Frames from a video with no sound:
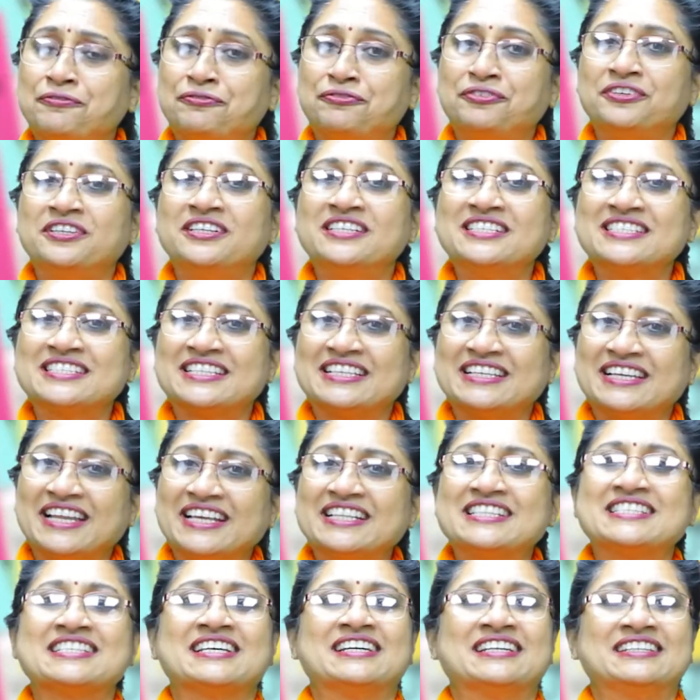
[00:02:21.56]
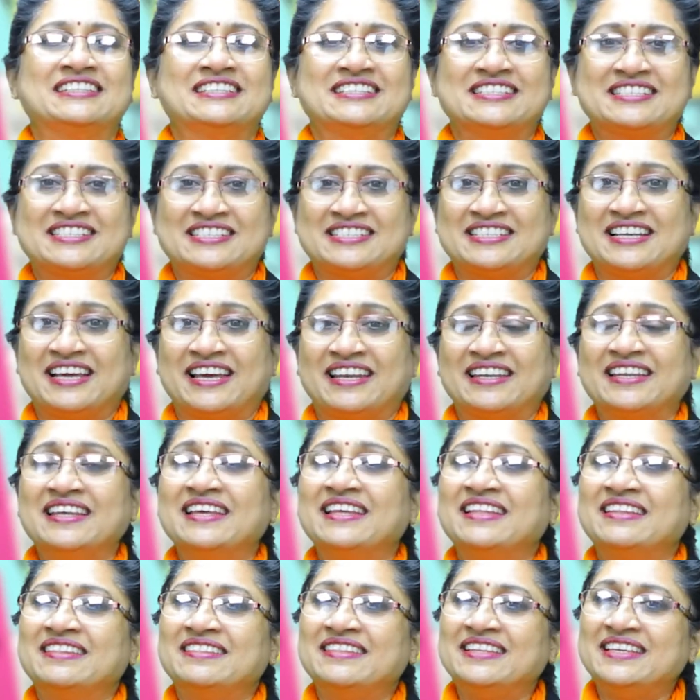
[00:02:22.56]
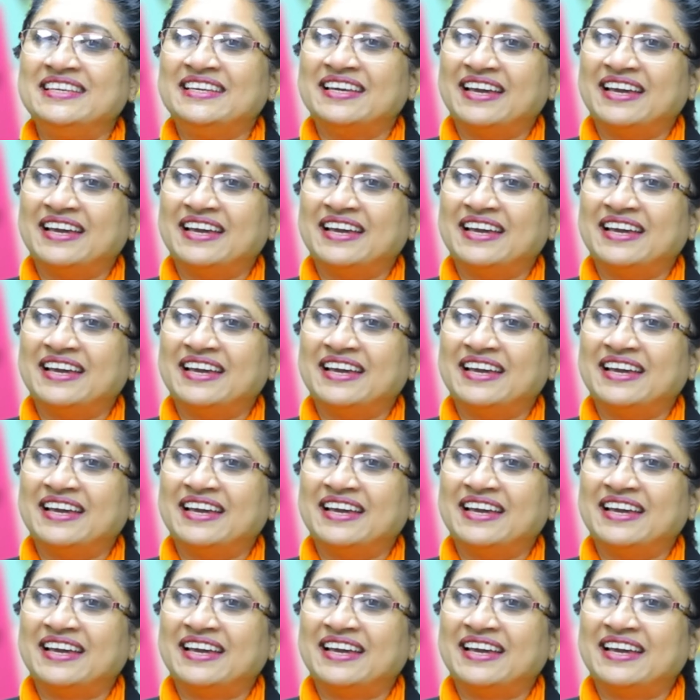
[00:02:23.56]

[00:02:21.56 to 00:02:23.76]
First, let's understand the